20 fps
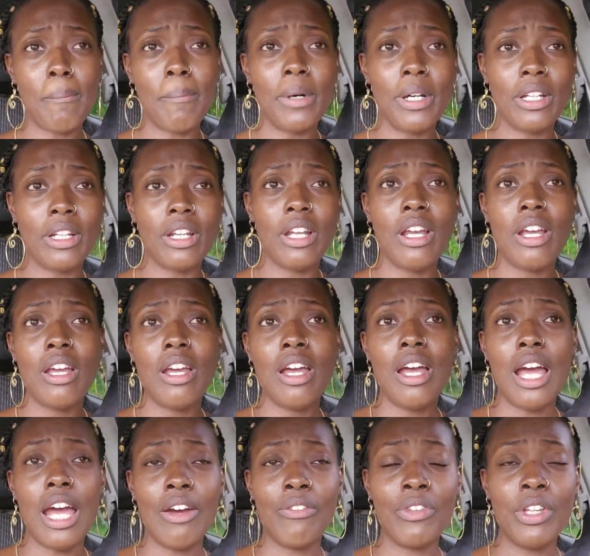But
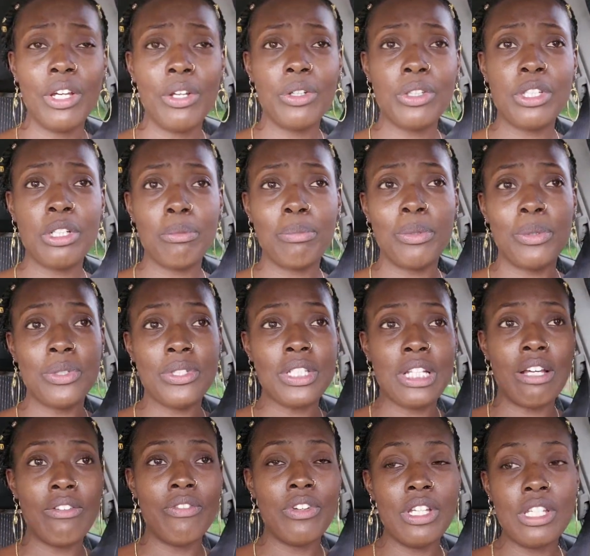after I go to the
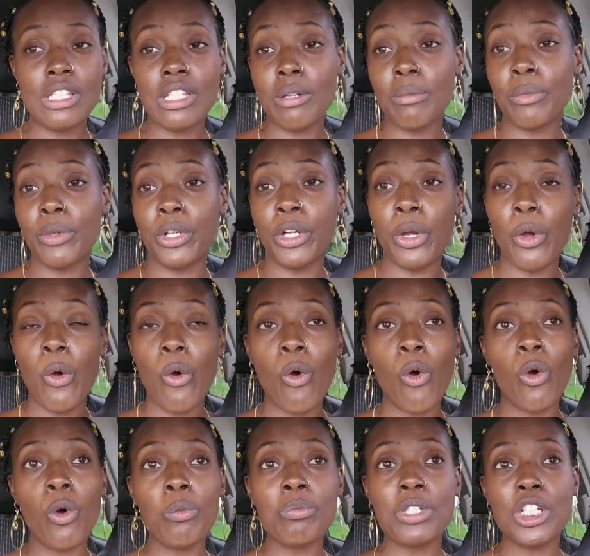post office, I'm going
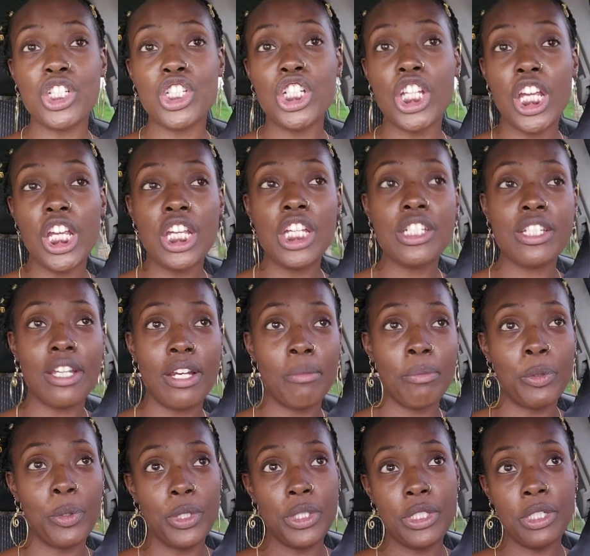home to change and
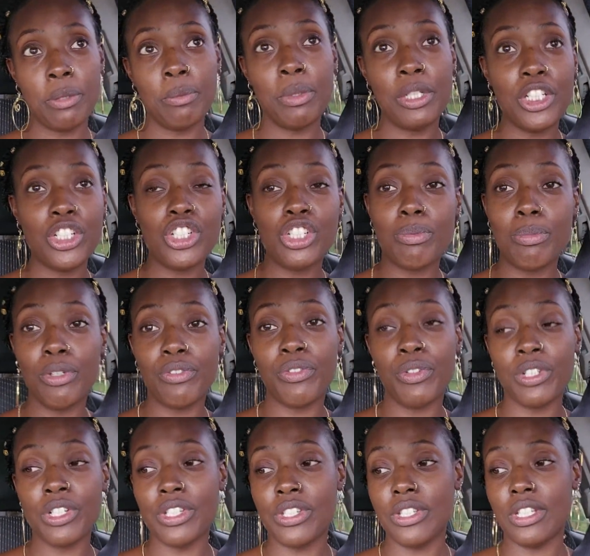I'm going to the beach
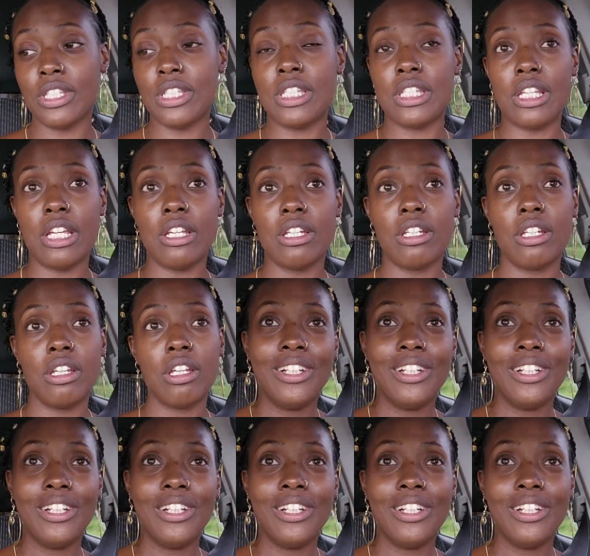before the sunset.